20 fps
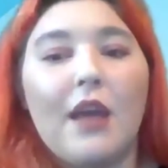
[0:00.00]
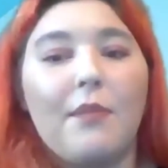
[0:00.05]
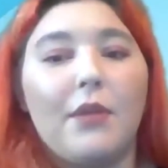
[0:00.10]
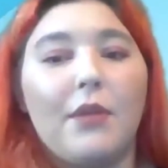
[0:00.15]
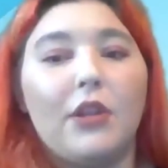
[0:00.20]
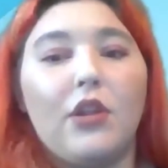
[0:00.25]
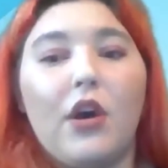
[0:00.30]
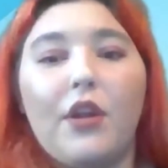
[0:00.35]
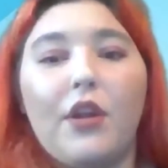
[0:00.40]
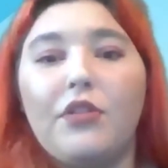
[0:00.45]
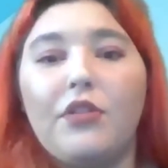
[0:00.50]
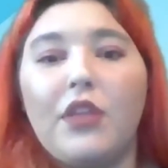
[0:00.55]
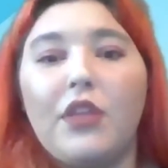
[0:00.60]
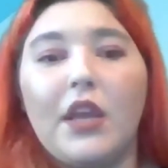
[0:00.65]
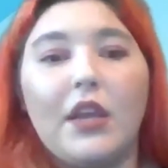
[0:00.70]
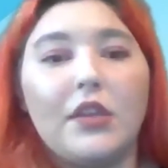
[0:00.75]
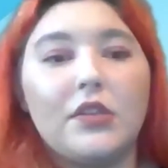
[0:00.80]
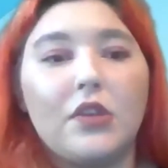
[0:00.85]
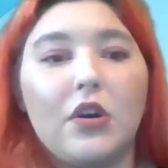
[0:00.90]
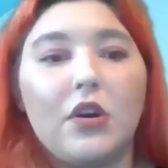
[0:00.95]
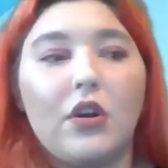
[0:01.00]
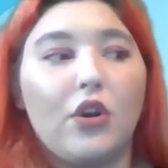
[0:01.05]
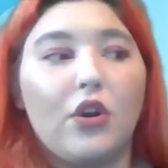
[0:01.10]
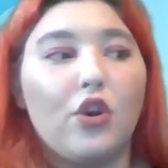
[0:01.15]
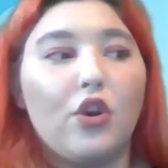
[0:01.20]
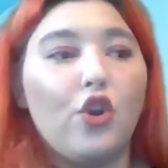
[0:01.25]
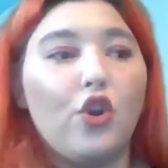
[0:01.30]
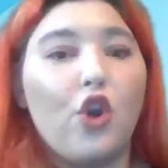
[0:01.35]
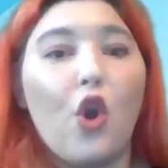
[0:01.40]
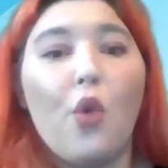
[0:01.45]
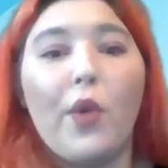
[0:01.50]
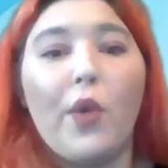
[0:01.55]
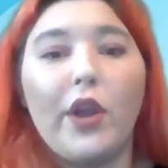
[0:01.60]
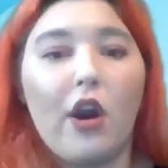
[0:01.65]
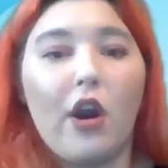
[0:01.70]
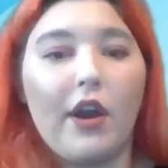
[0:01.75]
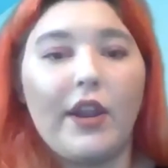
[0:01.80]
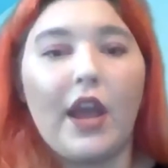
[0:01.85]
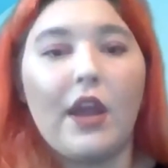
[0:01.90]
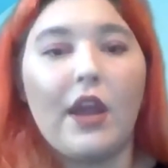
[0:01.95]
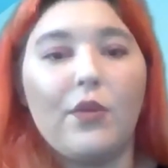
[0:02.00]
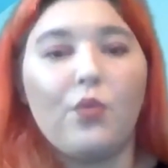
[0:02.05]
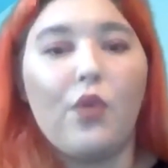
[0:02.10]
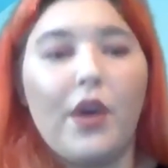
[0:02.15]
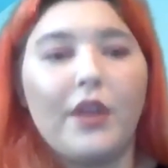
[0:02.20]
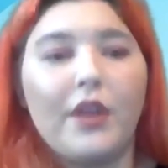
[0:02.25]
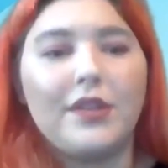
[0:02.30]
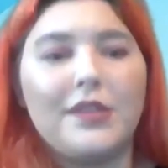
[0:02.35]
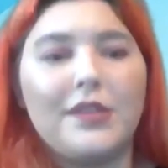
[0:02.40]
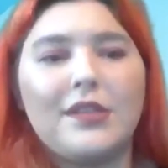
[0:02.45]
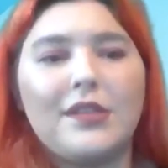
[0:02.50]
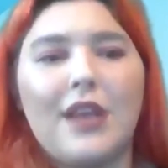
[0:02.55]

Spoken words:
A lot of things are going on at once.